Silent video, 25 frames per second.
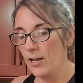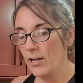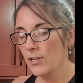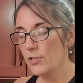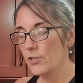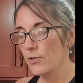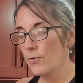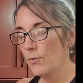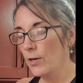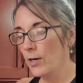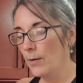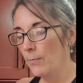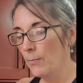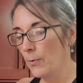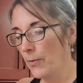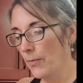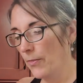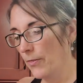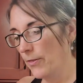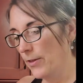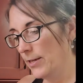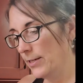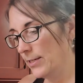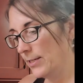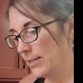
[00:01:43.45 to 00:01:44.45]
So we're going to
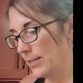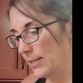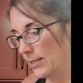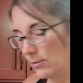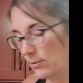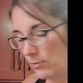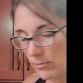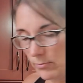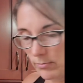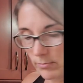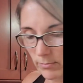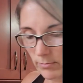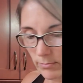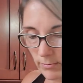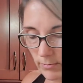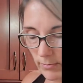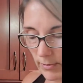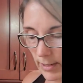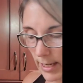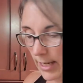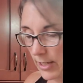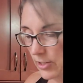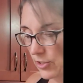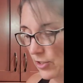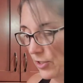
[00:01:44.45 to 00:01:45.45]
put this,
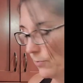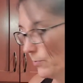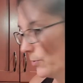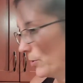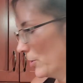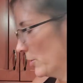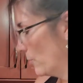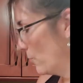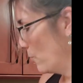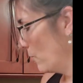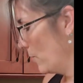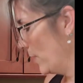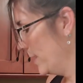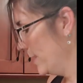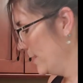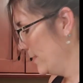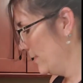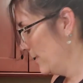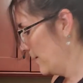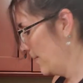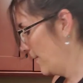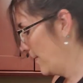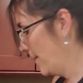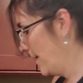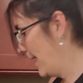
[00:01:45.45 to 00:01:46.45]
actually we're going to wait
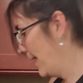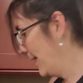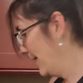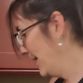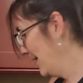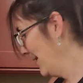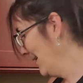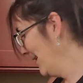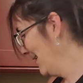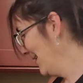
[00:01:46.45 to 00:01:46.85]
on that.